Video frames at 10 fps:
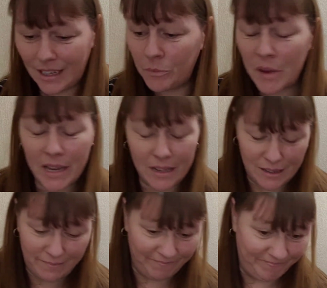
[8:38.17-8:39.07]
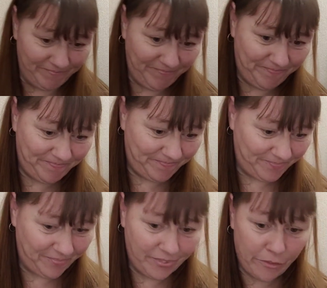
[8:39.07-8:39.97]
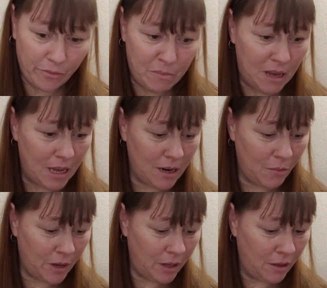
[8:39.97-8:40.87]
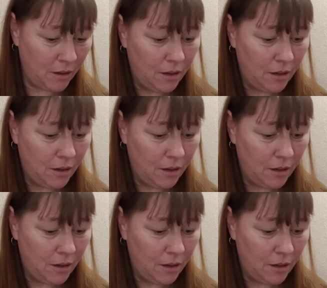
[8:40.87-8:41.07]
Amazing. For me anyway.